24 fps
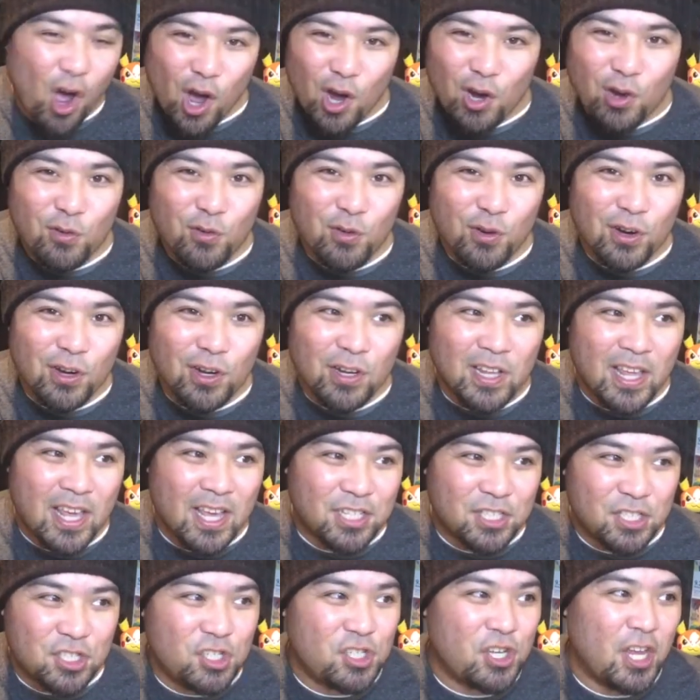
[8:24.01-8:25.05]
awkward
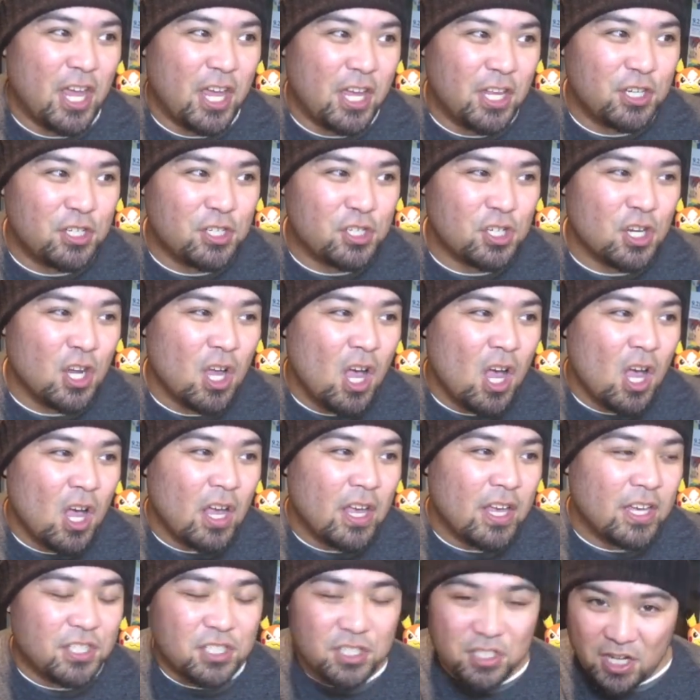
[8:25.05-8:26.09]

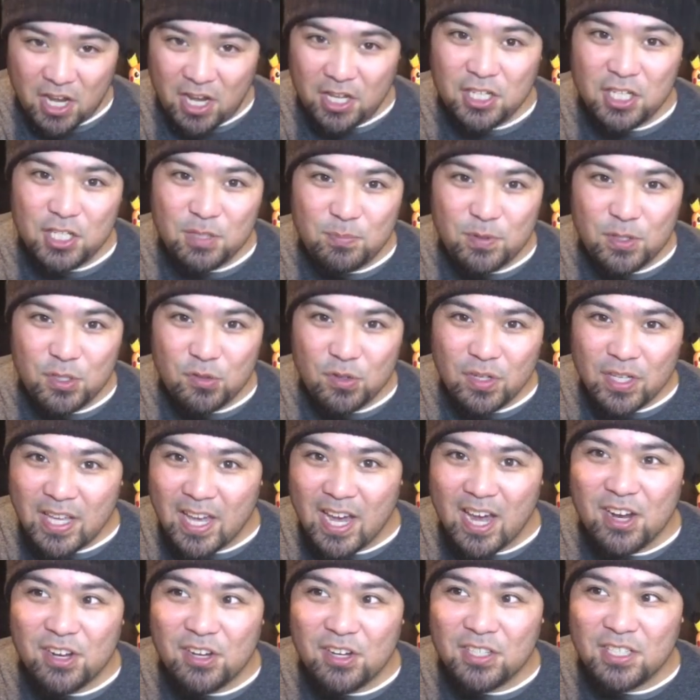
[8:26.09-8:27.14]
exchanges between
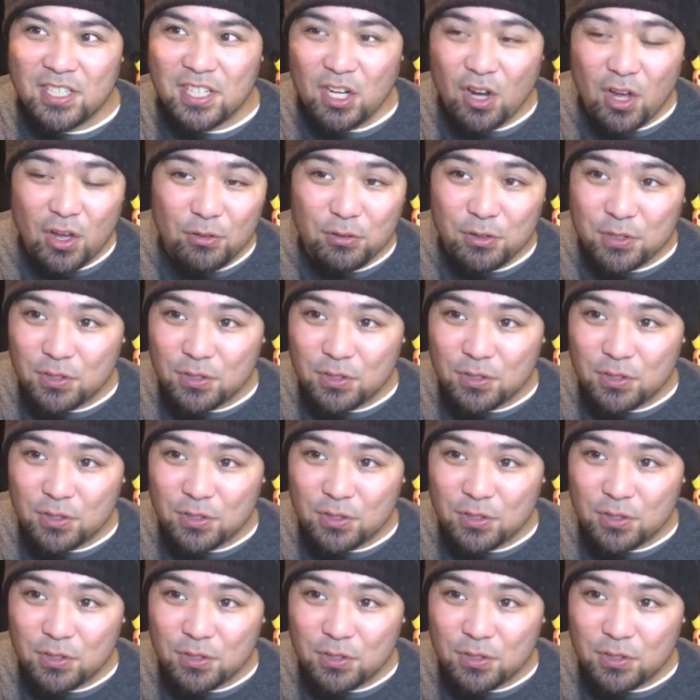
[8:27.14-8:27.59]
characters. You know,